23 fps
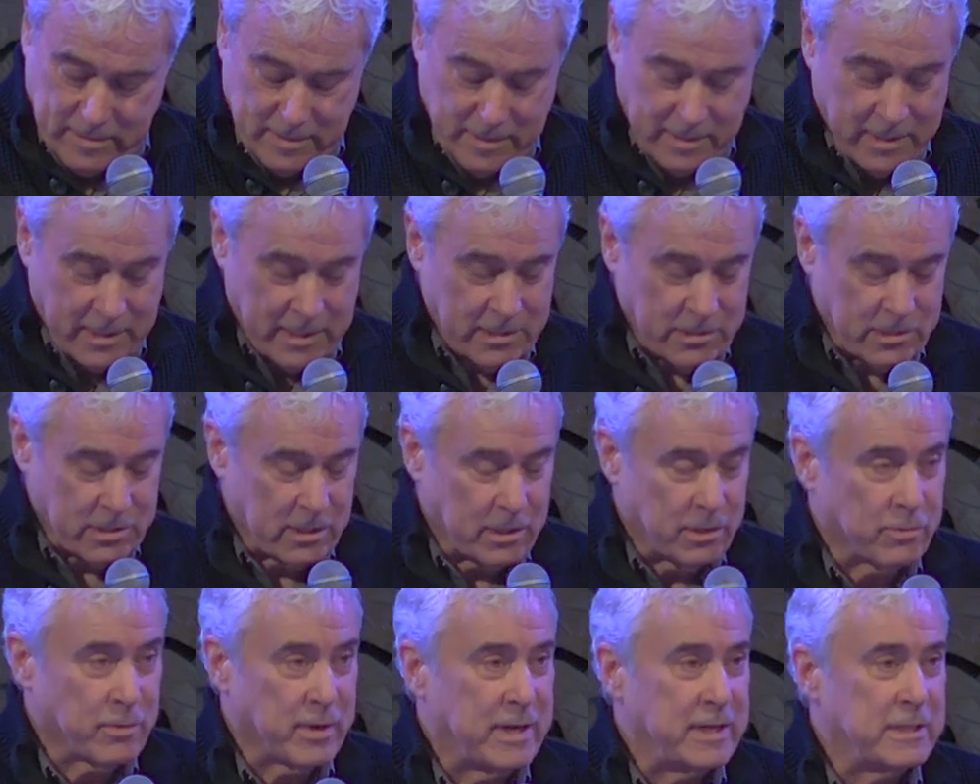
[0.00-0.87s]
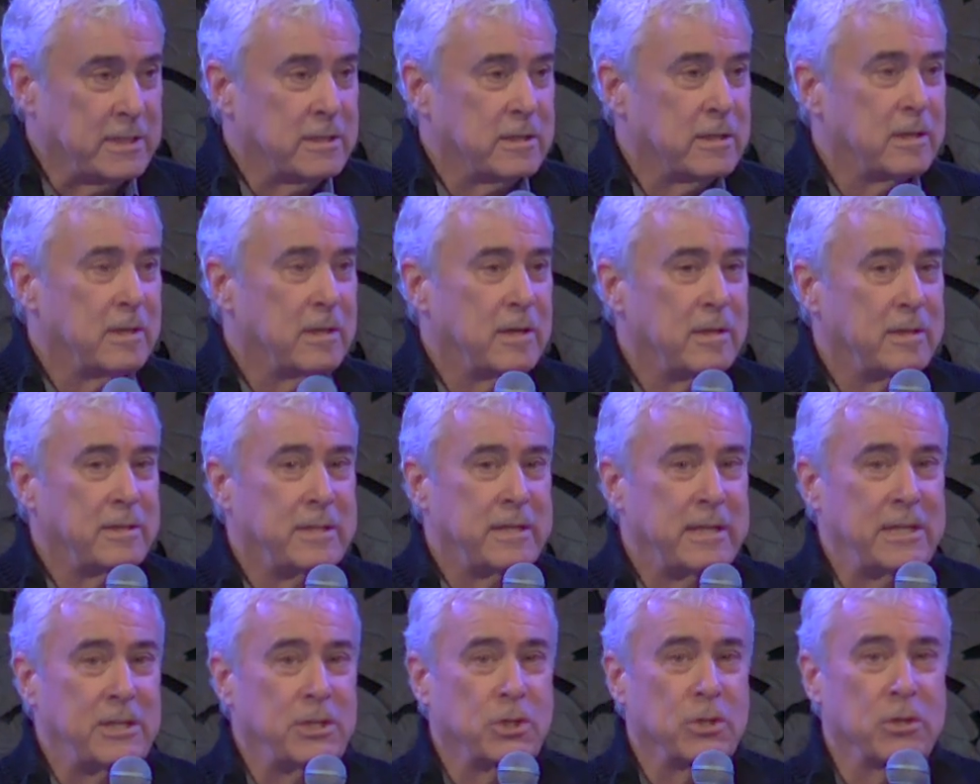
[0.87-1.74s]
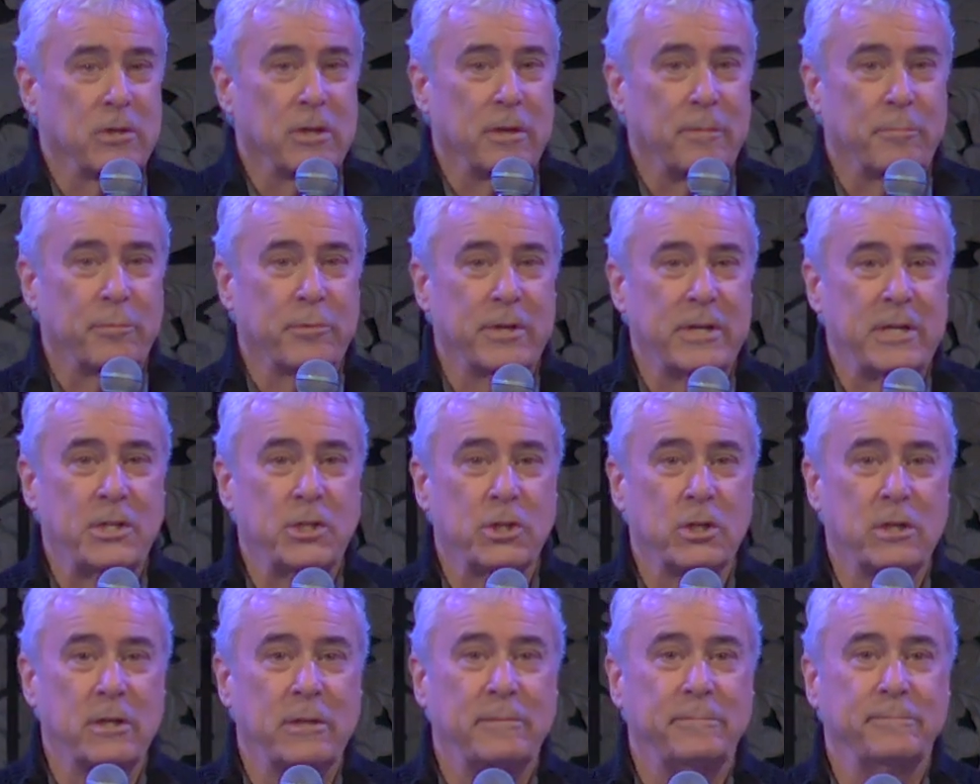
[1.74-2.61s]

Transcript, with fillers: He's a great teacher and preacher.